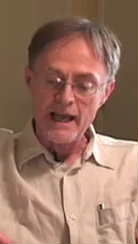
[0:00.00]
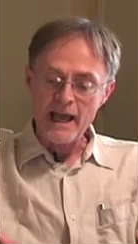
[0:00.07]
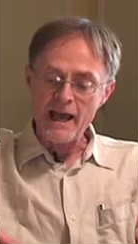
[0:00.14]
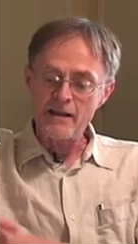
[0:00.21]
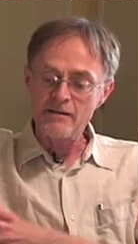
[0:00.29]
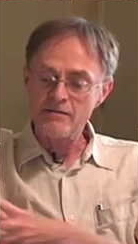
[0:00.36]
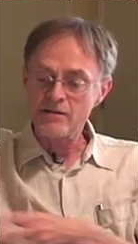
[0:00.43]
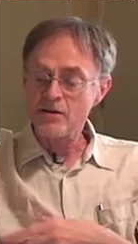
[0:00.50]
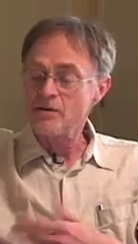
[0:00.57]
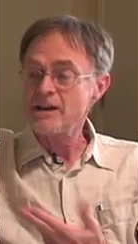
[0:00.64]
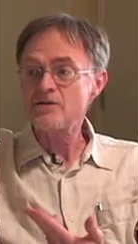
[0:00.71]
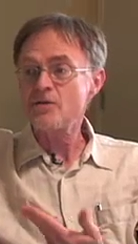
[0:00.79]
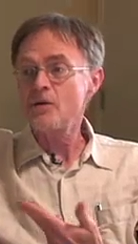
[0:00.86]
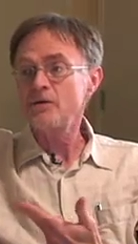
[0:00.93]
And so
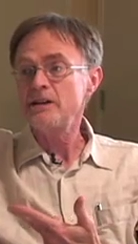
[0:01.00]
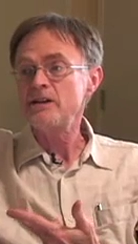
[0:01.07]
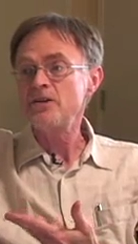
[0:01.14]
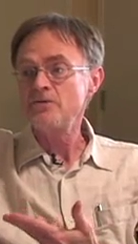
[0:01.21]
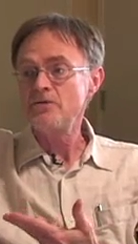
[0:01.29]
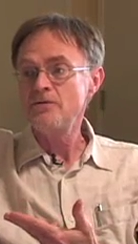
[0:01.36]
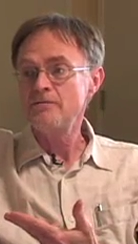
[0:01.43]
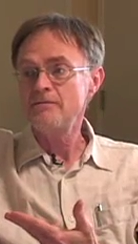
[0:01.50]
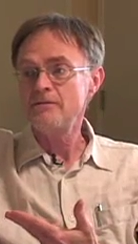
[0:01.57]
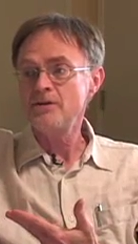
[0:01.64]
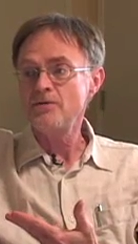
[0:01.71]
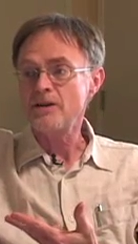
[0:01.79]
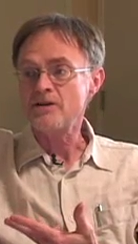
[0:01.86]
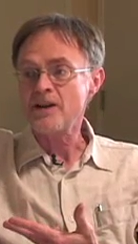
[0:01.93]
these are only two,
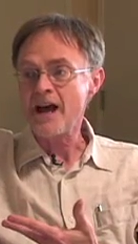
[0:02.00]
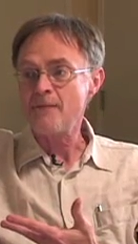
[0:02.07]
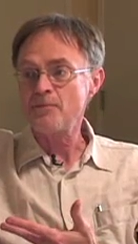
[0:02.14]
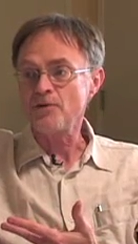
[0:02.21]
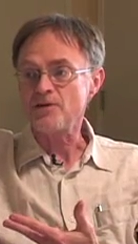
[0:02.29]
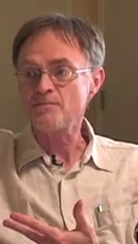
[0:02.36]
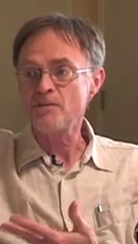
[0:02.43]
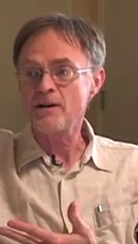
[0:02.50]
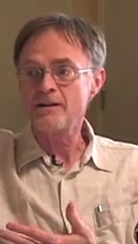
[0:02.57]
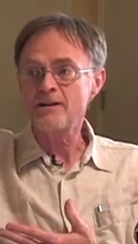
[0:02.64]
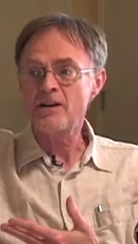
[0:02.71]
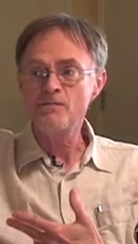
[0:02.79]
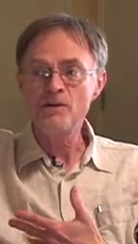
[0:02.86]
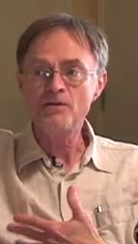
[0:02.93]
two examples,
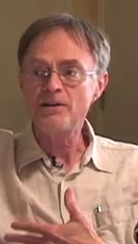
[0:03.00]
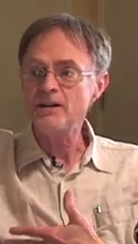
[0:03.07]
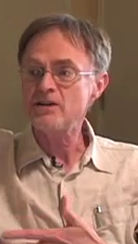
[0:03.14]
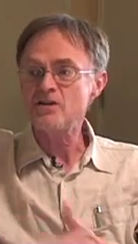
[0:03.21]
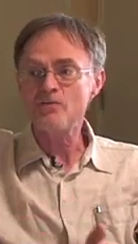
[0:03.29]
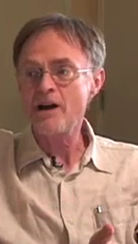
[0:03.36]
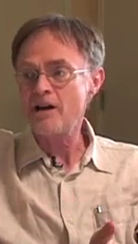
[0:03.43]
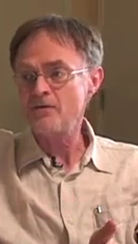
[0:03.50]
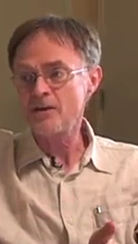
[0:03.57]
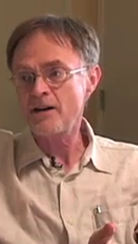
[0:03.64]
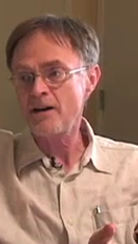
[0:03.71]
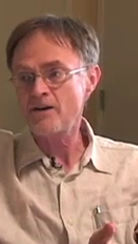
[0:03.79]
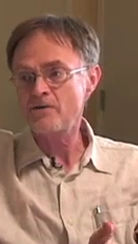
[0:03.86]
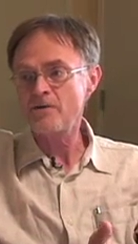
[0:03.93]
but communities around the
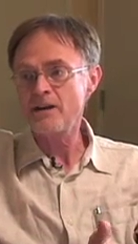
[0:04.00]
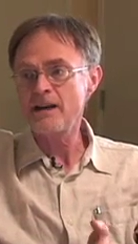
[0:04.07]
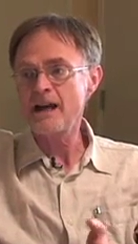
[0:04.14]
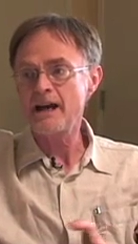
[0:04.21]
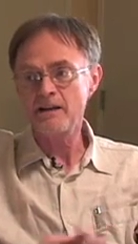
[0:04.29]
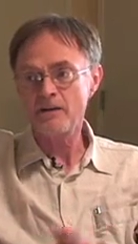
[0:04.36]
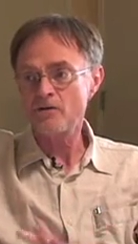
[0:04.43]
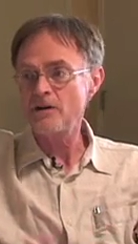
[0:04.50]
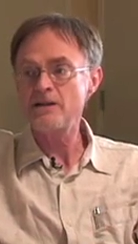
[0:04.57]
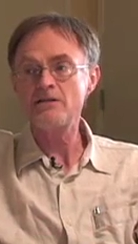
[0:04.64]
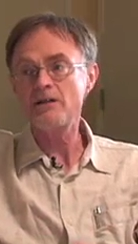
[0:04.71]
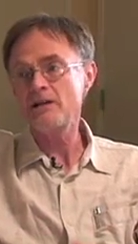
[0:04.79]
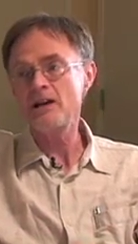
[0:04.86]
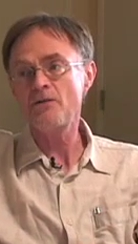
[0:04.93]
country and
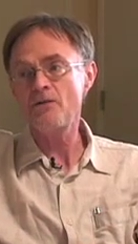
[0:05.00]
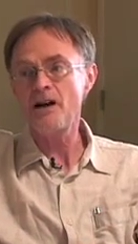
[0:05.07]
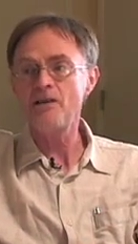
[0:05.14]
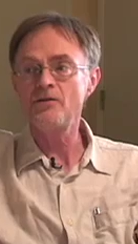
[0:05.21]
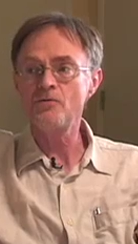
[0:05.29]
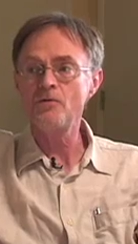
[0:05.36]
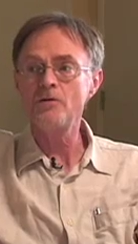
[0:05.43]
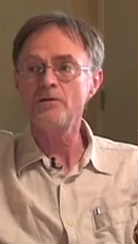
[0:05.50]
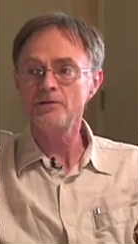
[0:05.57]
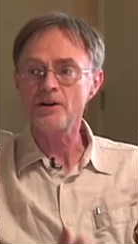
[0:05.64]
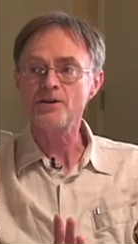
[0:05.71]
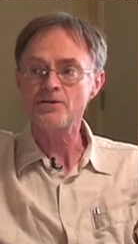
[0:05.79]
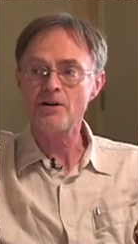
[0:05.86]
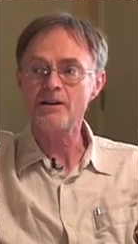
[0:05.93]
increasingly around the world
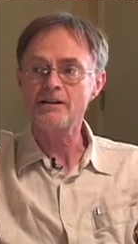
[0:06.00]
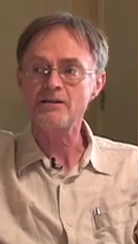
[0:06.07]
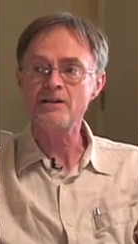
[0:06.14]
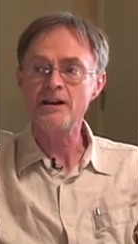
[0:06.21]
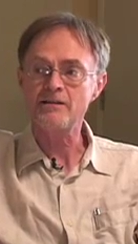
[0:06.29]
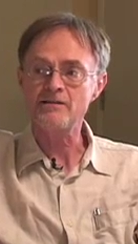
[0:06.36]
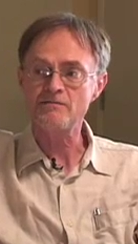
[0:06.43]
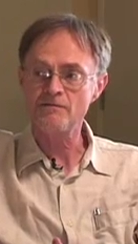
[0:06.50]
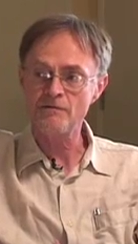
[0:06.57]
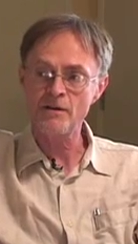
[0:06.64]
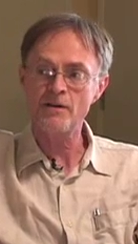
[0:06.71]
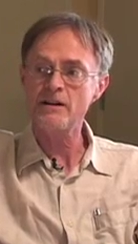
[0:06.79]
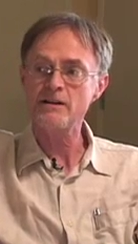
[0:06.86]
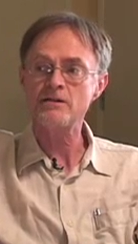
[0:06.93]
are starting to take this
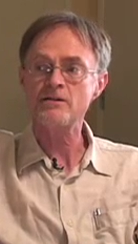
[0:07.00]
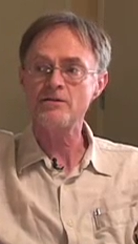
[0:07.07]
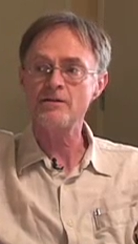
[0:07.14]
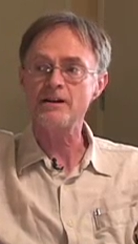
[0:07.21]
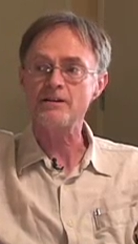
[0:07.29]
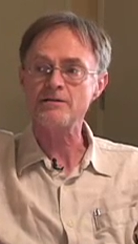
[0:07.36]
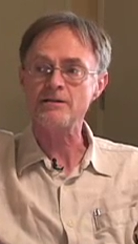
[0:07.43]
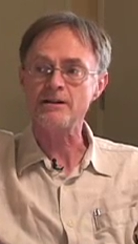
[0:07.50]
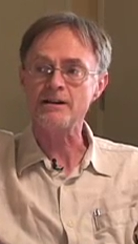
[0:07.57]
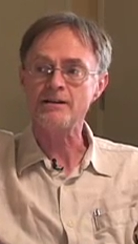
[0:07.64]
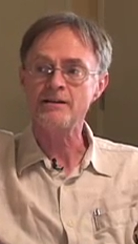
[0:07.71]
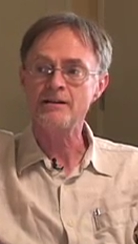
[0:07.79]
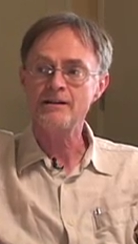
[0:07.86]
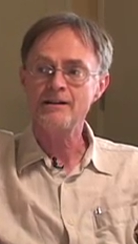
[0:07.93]
very
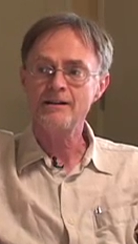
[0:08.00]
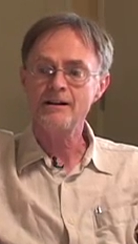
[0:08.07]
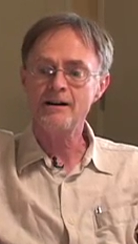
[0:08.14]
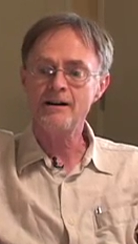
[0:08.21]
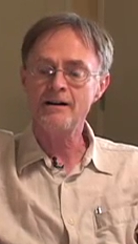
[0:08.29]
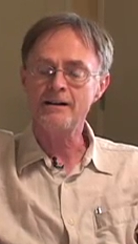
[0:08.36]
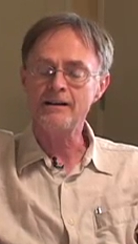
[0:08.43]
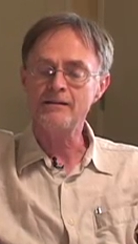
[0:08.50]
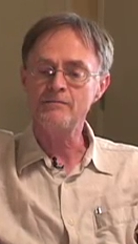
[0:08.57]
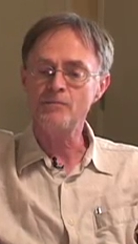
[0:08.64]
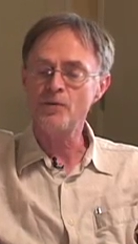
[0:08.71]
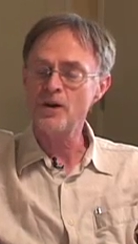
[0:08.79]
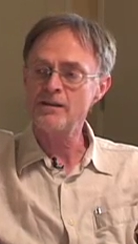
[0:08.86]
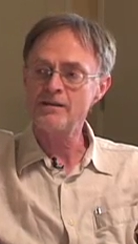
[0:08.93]
seriously. Uh,
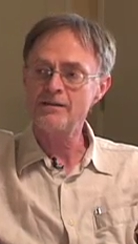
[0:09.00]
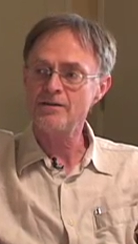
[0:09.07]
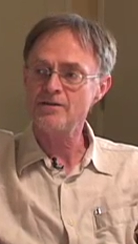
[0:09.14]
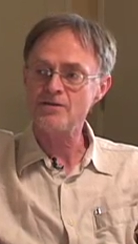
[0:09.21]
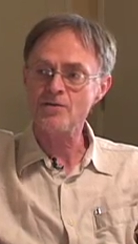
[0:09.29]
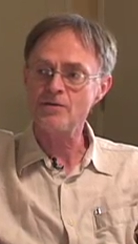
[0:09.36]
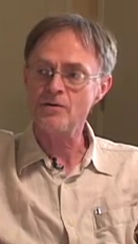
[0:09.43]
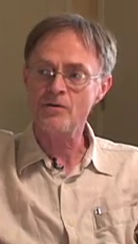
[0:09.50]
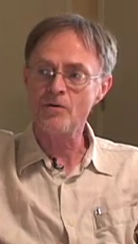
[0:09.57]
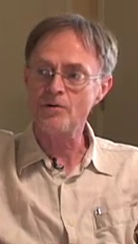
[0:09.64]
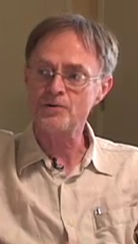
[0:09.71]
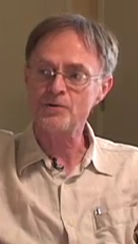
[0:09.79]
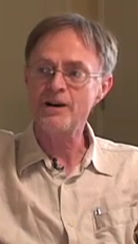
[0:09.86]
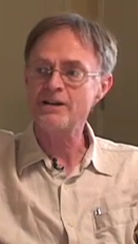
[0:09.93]
in Britain, there's the, the,
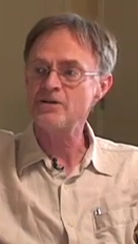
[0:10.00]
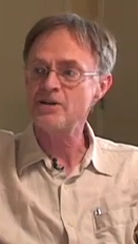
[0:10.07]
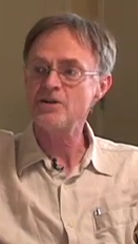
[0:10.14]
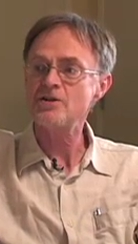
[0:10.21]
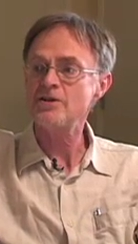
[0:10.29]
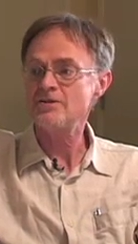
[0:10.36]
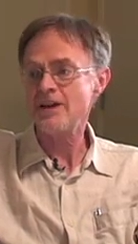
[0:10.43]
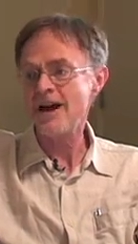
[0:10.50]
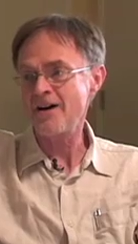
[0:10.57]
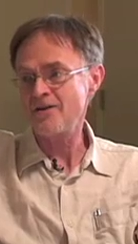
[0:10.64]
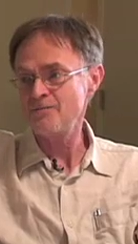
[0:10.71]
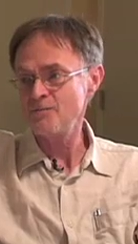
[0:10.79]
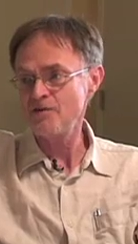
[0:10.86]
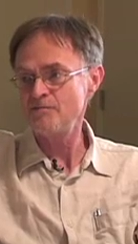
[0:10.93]
whole transition
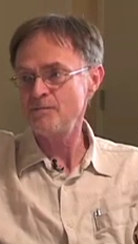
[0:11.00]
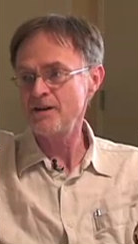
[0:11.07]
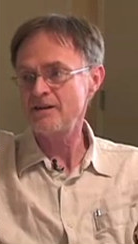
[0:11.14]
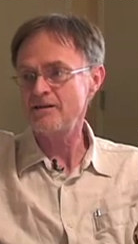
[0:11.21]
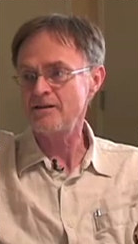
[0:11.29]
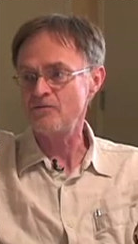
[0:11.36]
town movement yes.